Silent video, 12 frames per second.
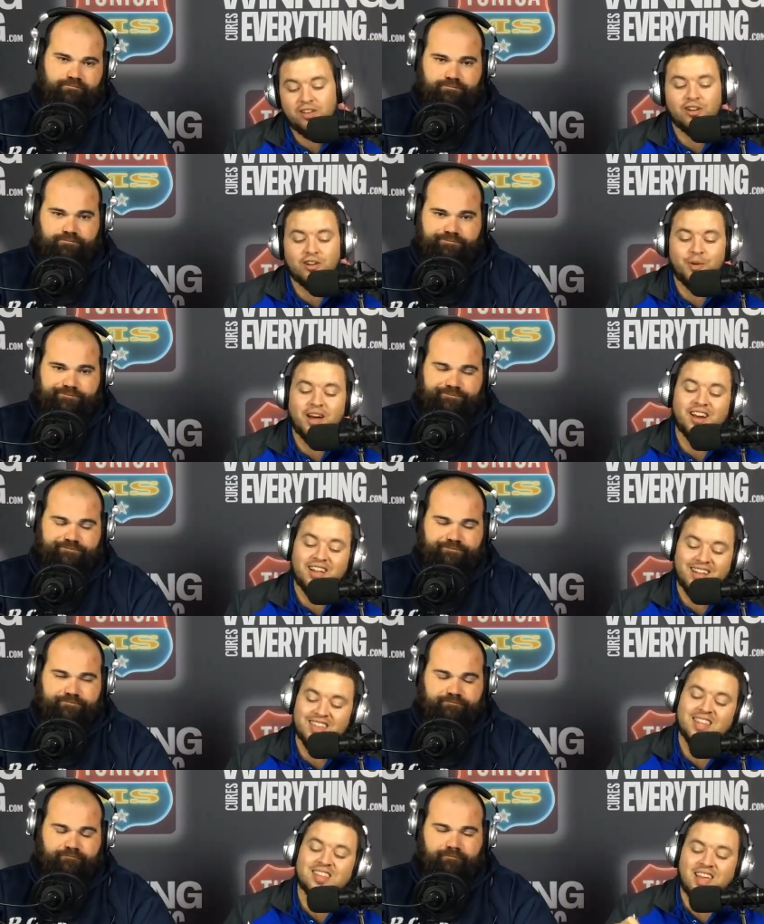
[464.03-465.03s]
Speaker 1: good about it. I
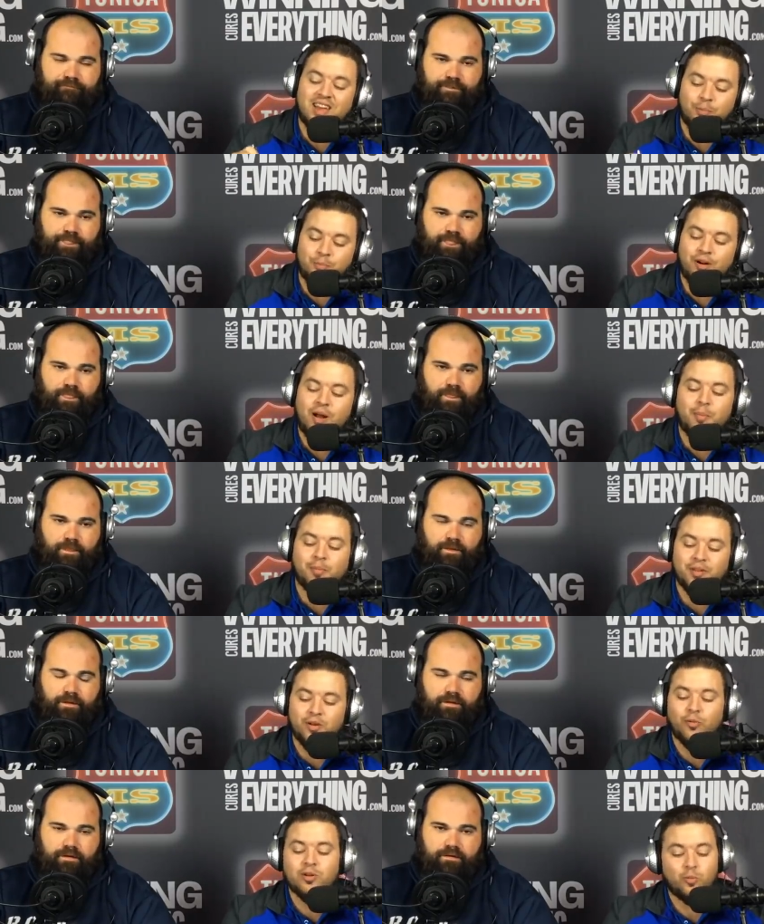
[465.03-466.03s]
think they are probably
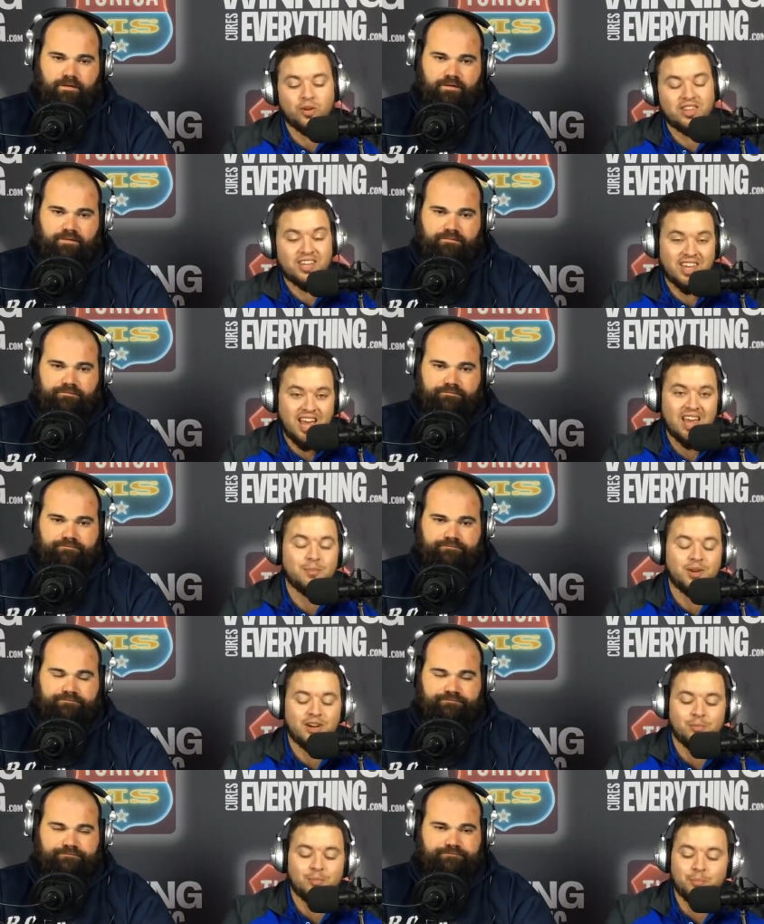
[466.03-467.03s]
going to win the game
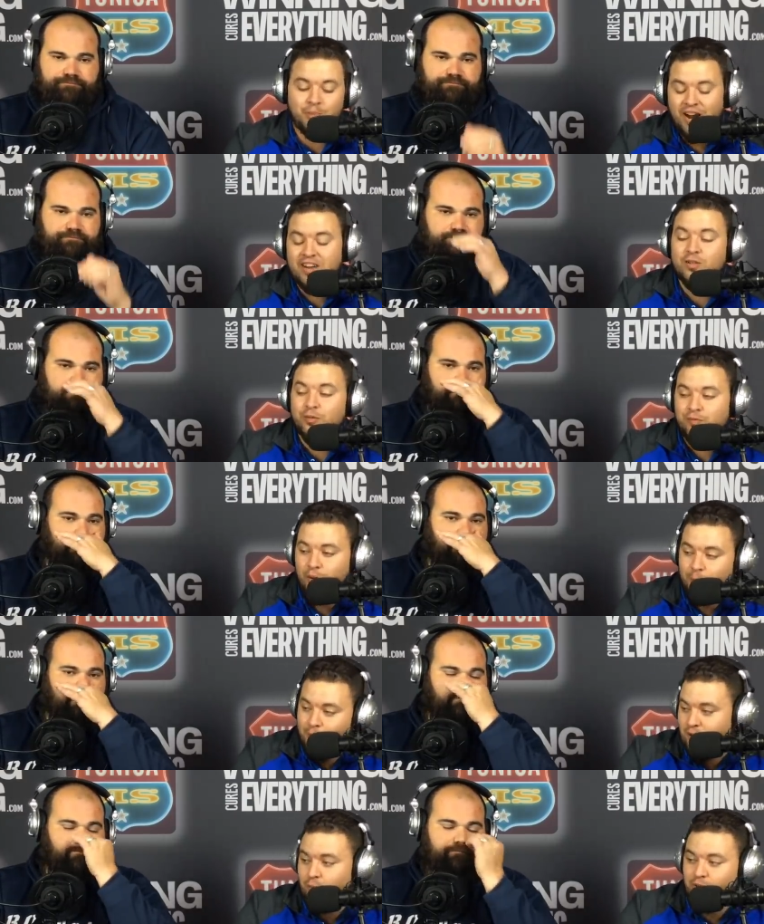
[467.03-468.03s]
here, but I do feel
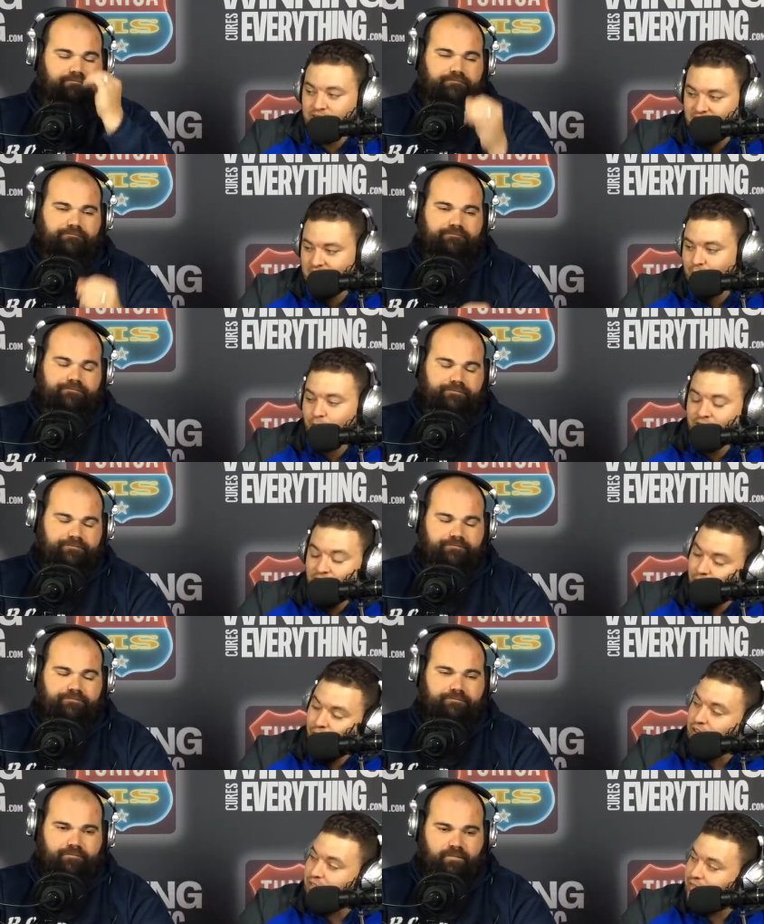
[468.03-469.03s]
better with that three and a
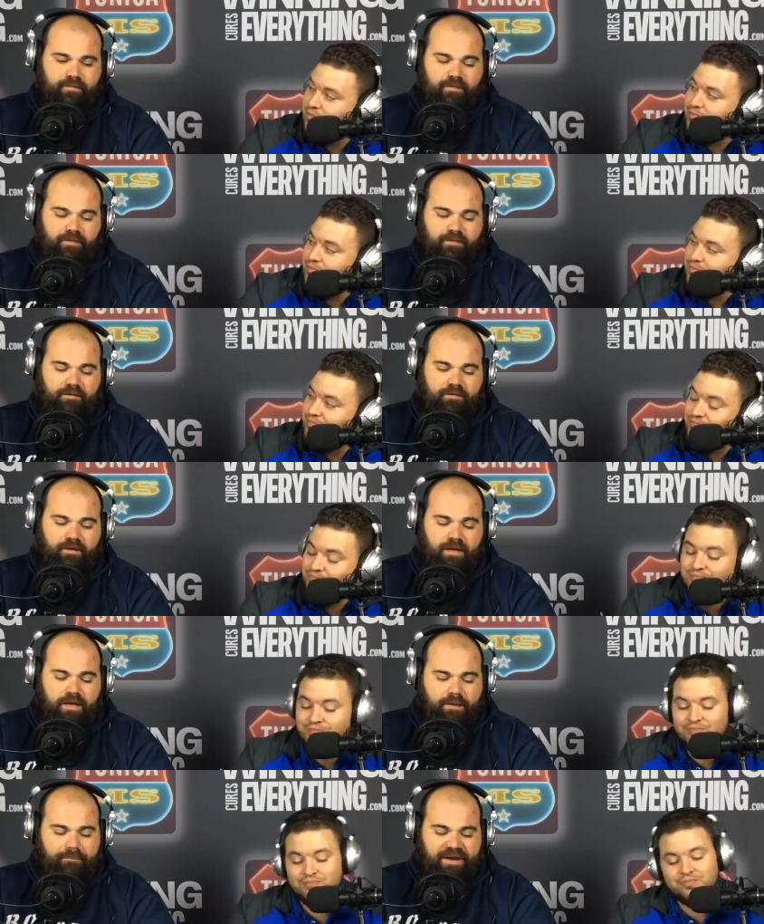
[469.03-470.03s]
hook.
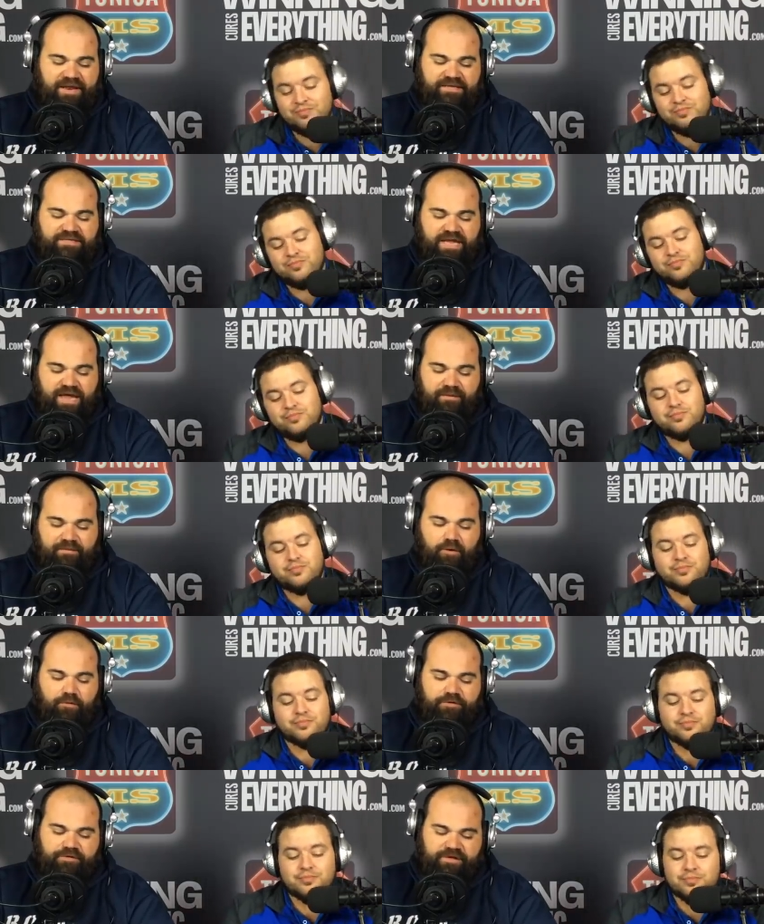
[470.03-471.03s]
Speaker 2: My next game, I'm
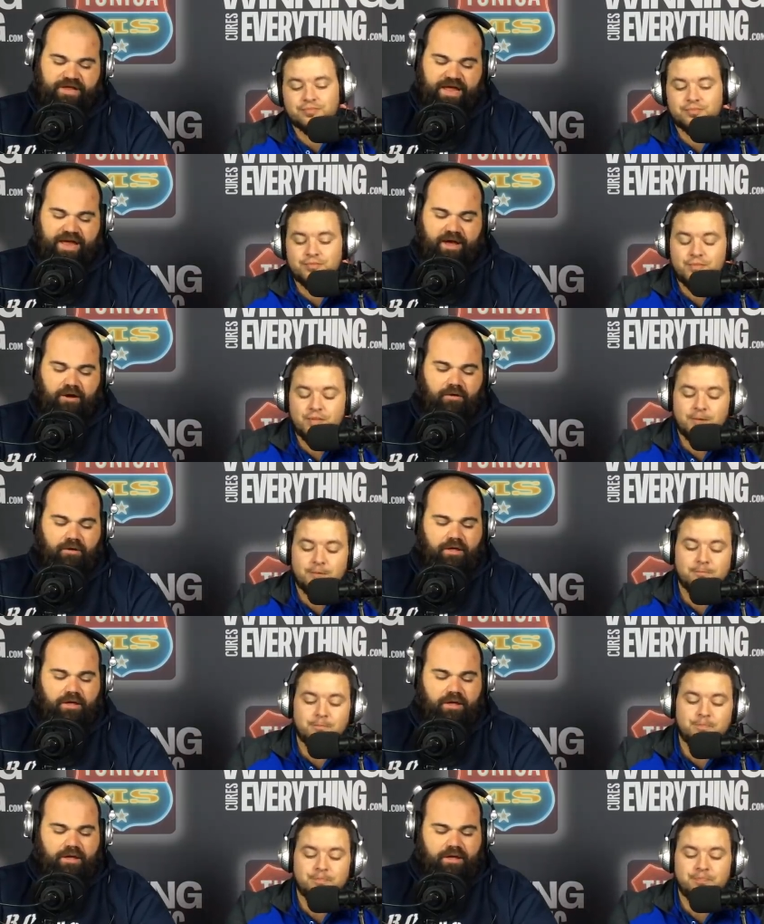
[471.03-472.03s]
going to the Cal
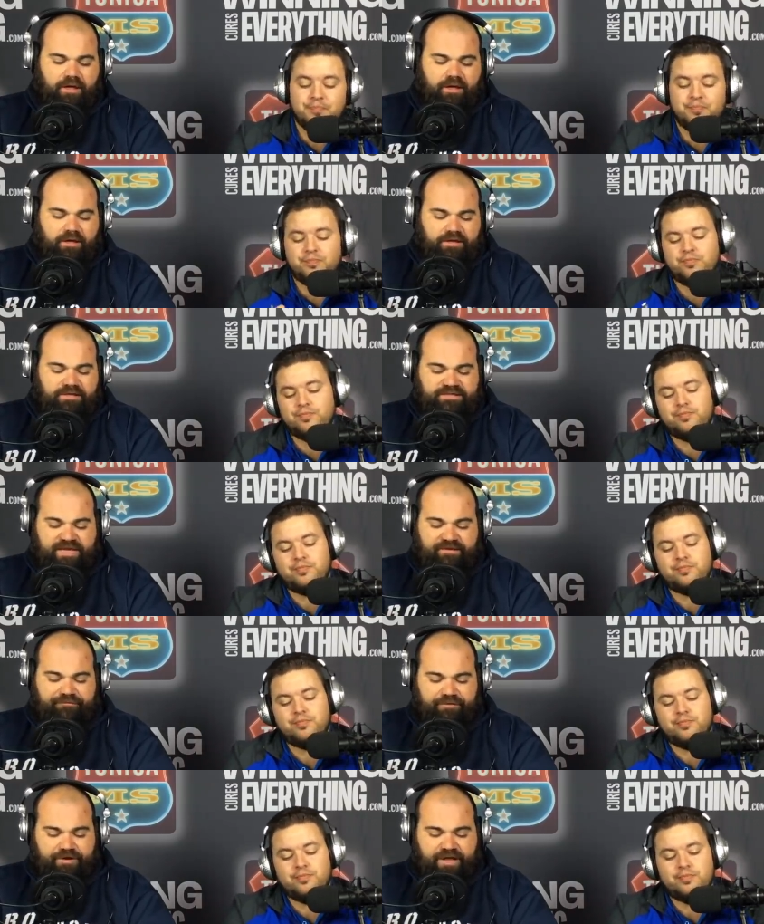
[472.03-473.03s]

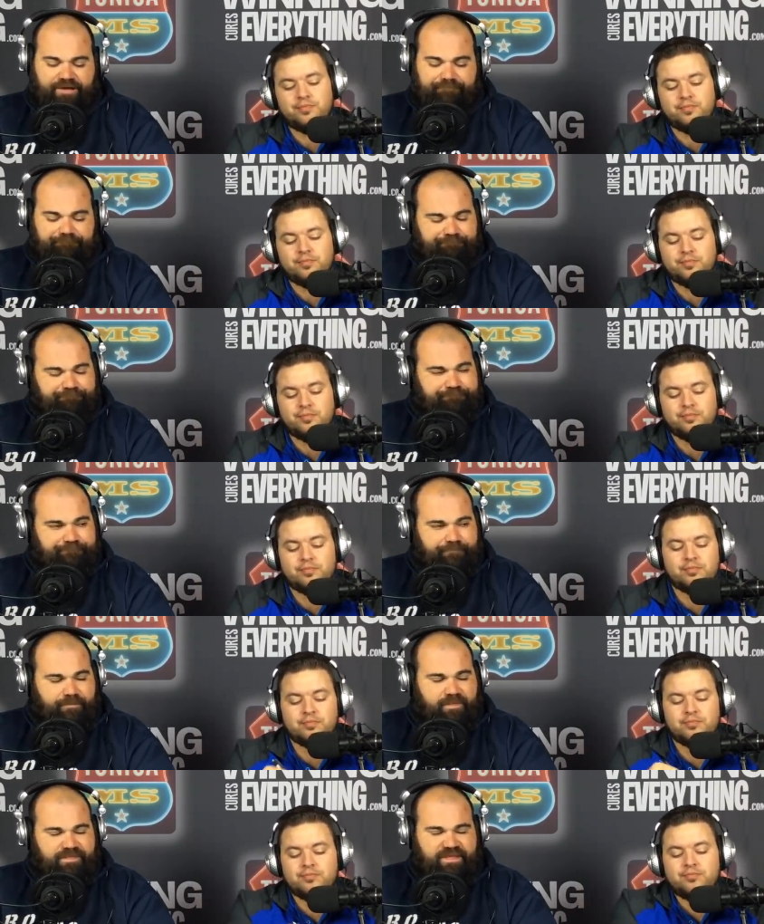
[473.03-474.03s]
Stanford game.
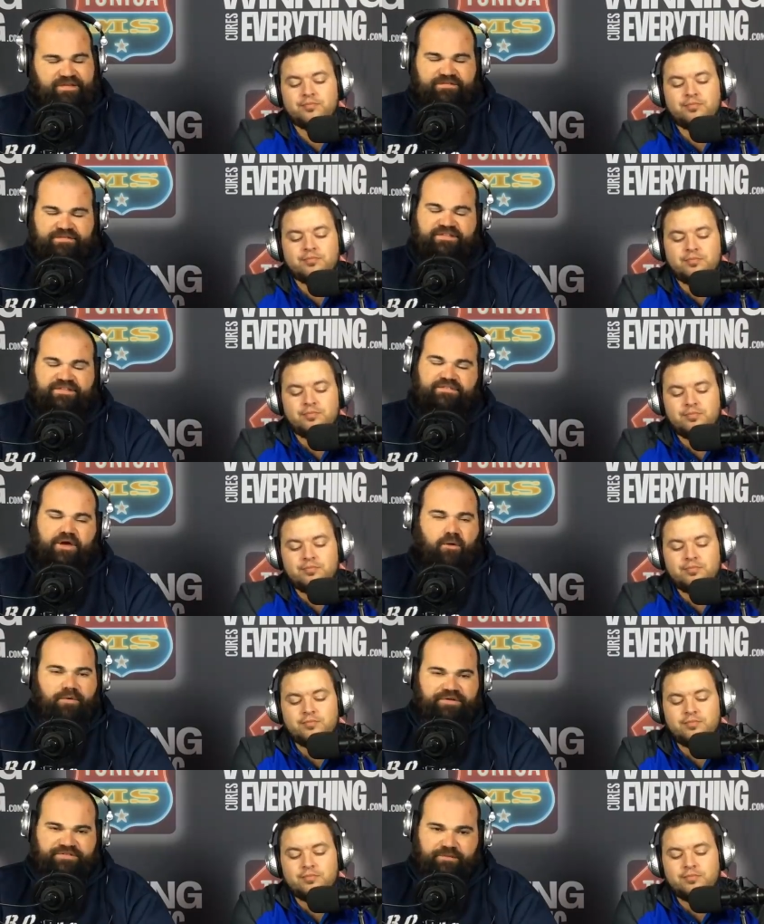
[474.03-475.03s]
This this is
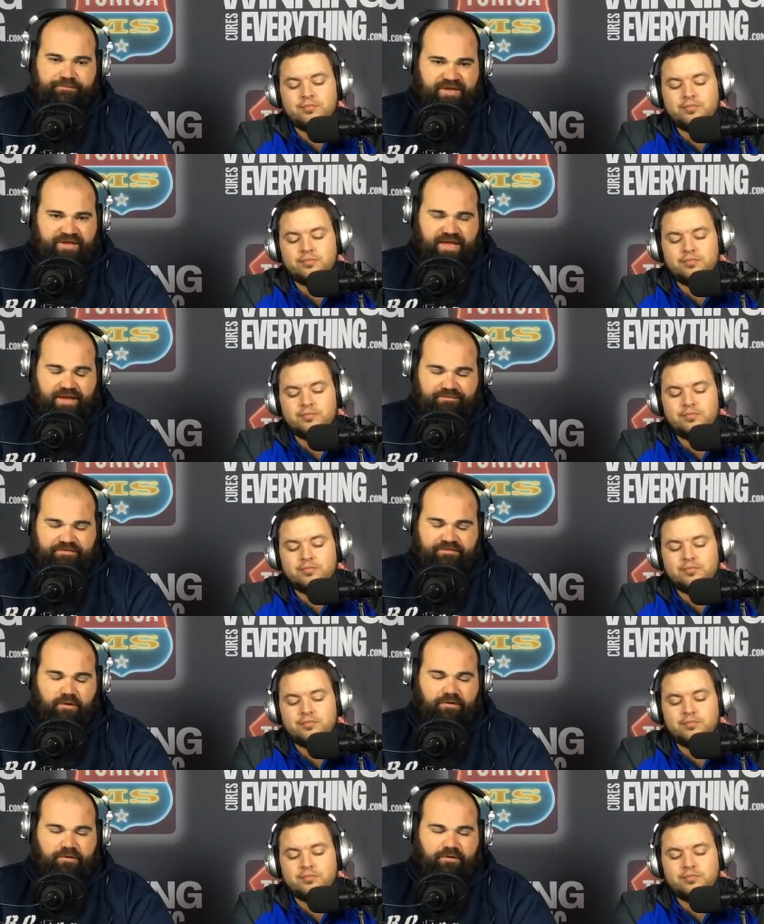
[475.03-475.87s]
always a big game. This is